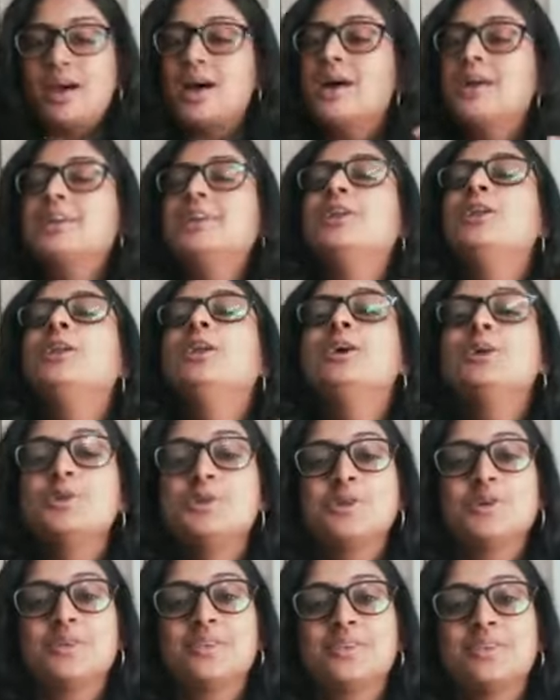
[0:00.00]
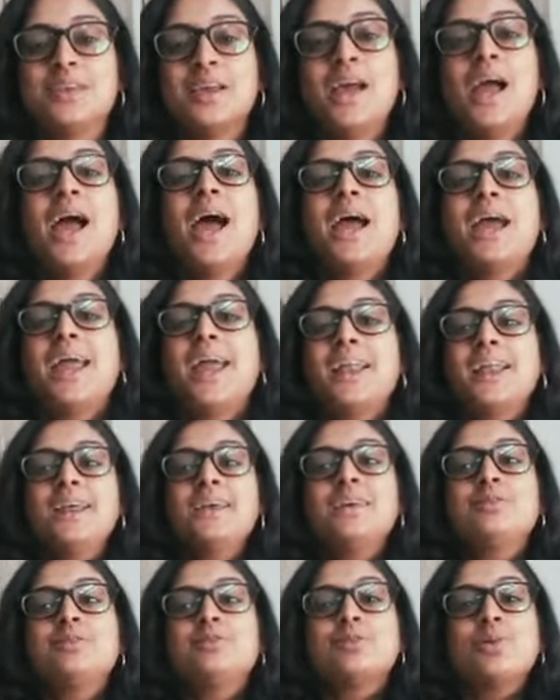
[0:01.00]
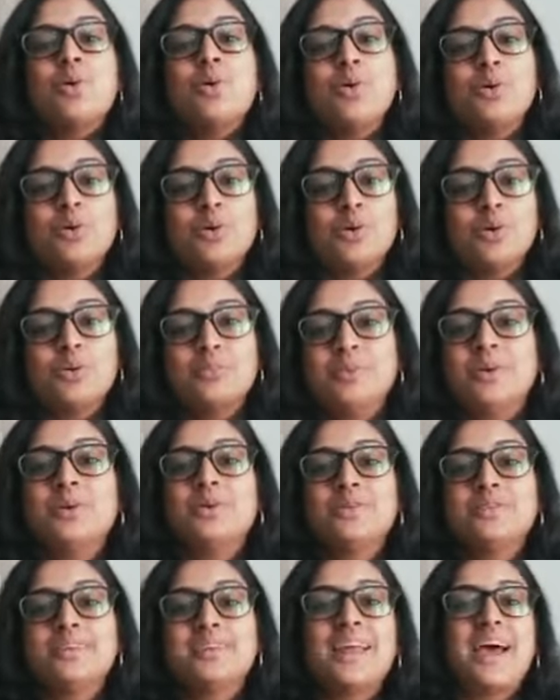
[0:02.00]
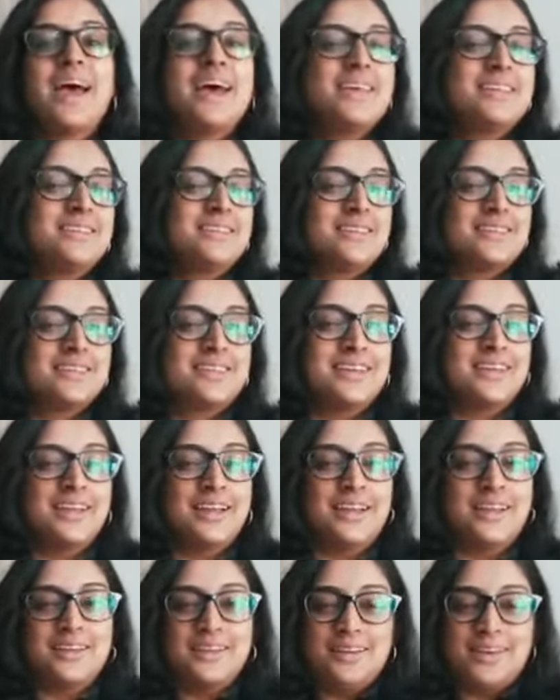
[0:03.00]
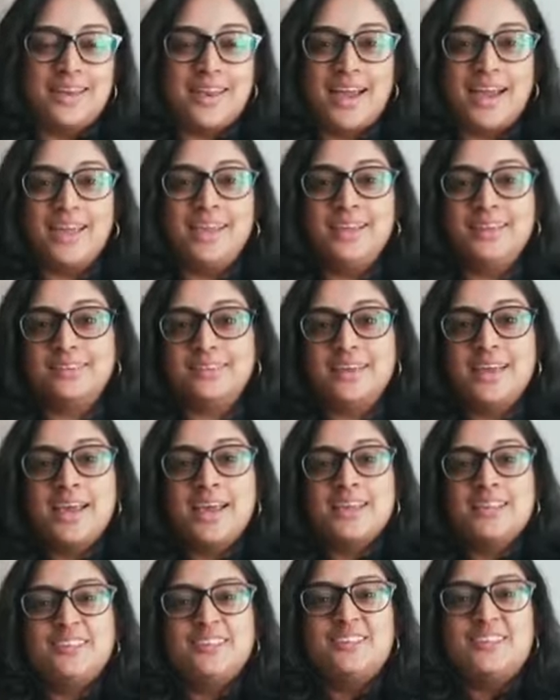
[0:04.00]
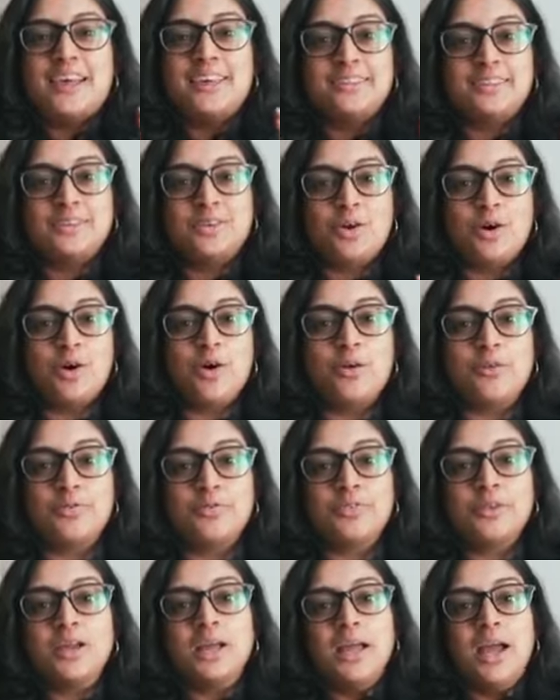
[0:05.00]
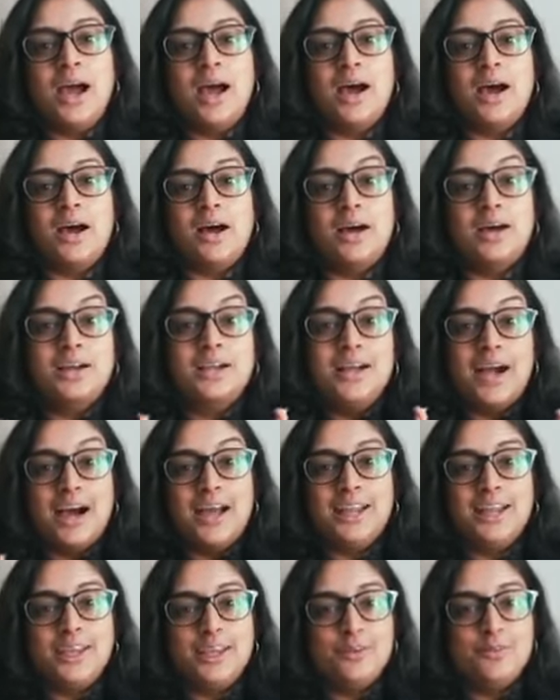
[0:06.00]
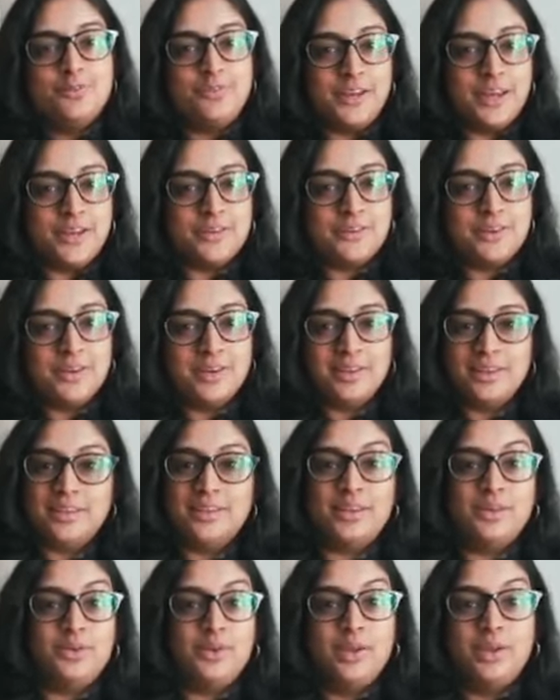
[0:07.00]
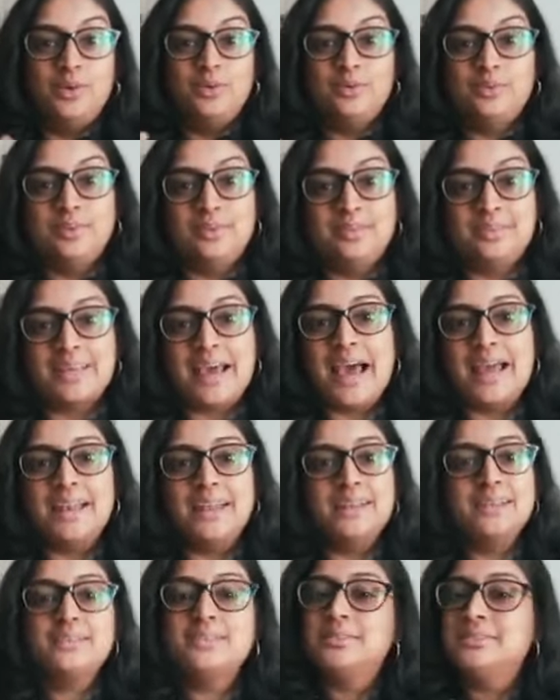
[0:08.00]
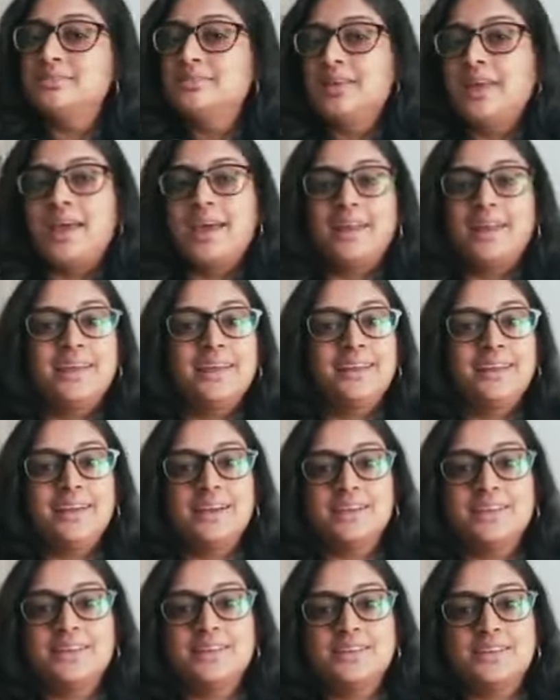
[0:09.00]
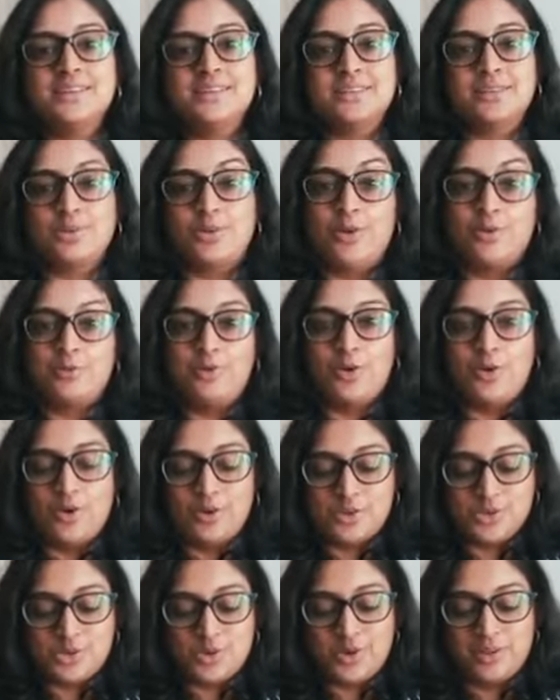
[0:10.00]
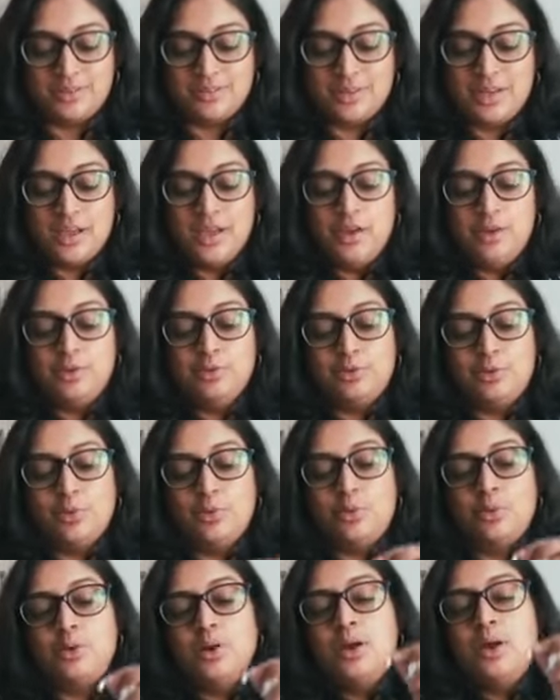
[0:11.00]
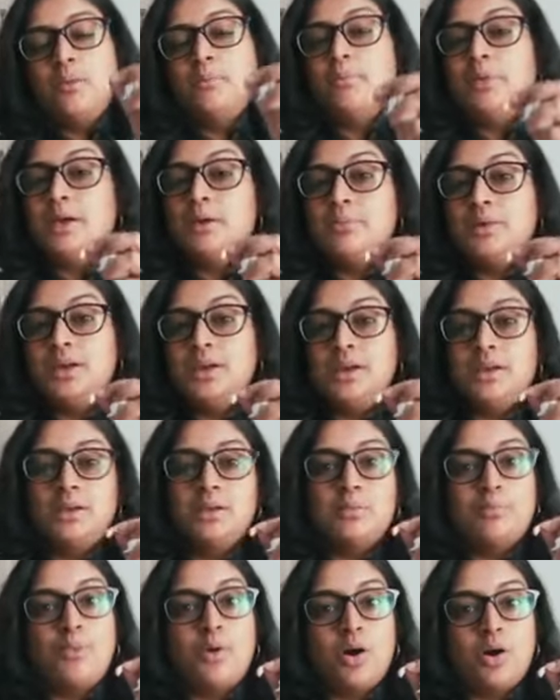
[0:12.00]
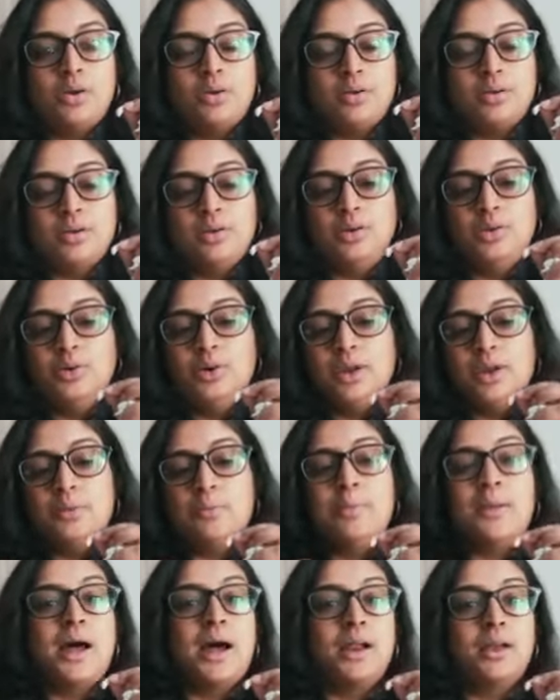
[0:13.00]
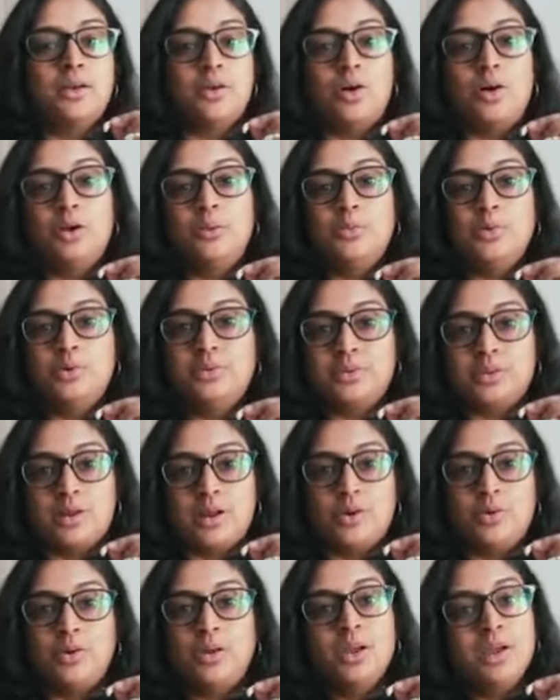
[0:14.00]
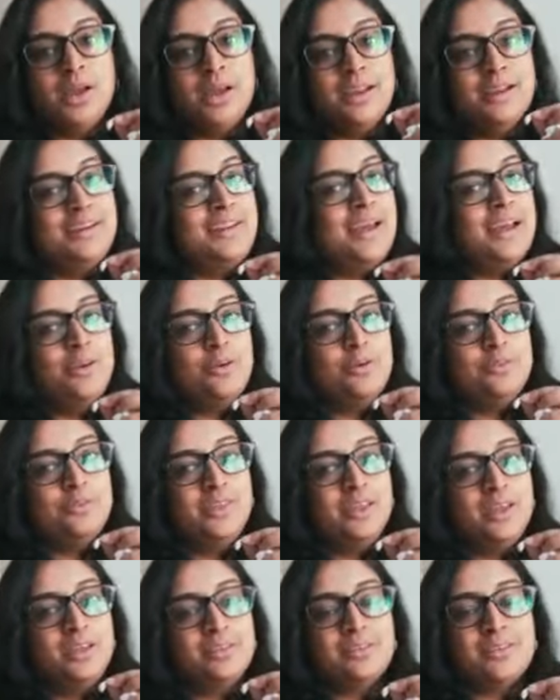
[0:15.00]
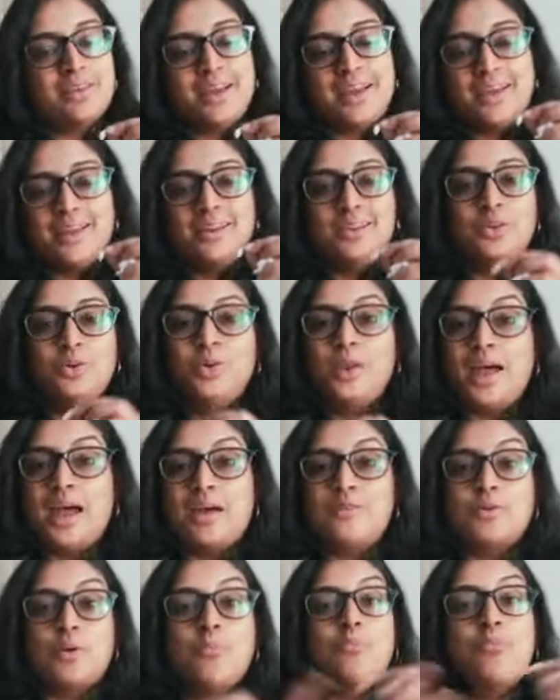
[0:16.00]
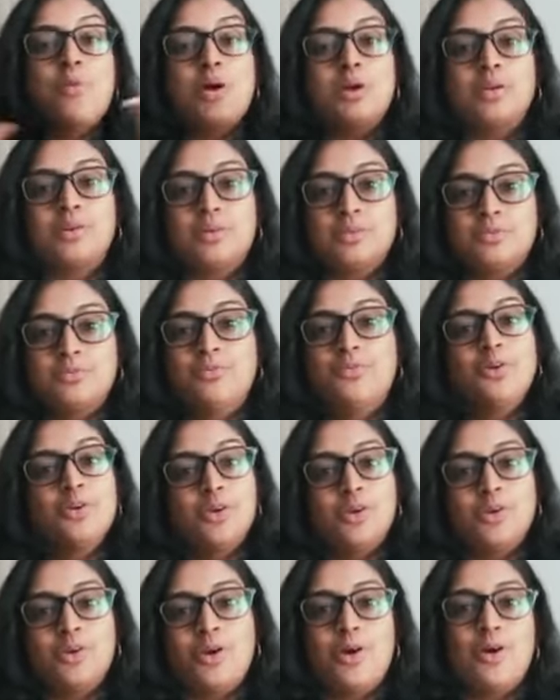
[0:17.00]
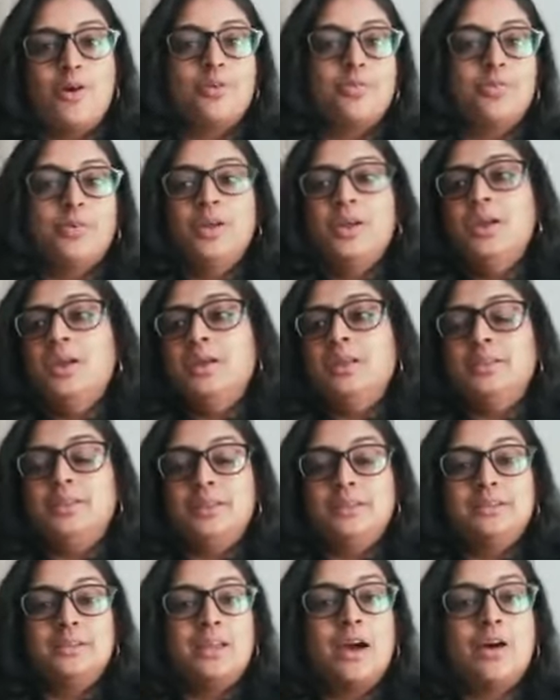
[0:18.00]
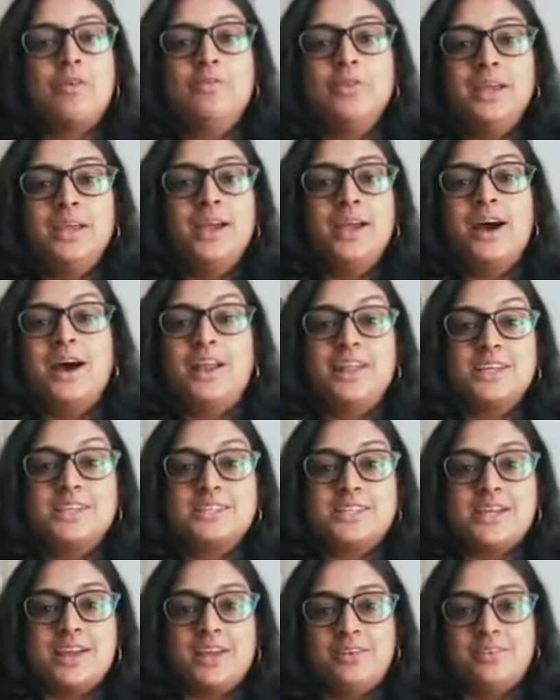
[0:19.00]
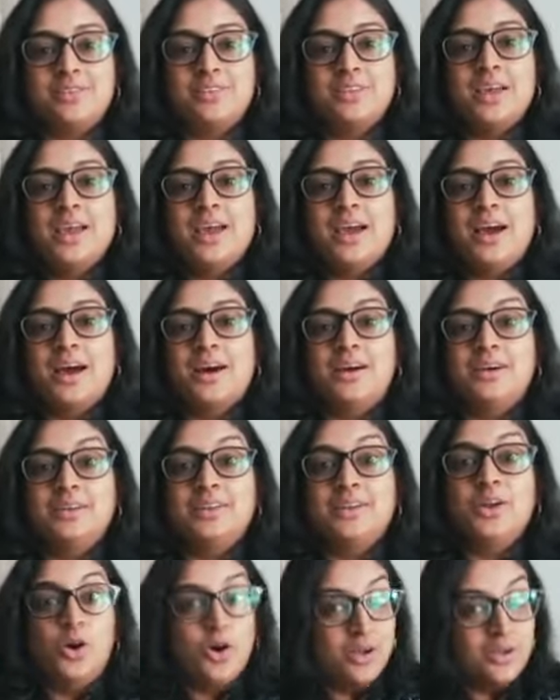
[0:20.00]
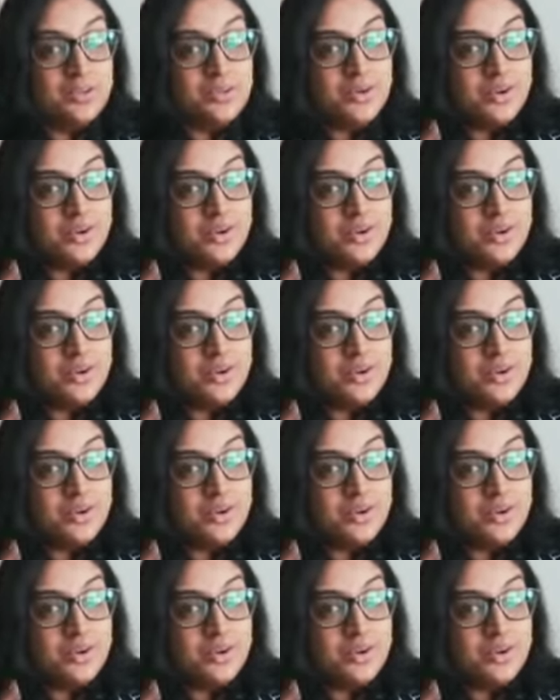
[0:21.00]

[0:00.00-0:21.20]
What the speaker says: are delicious. It is so good because it has this nice zest of a garlicky flavor that you can use in salads and any other dishes of your choice. So maybe in a pot you can plant almost around 10 of these and you'll have a pot full of these lovely garlic chives that also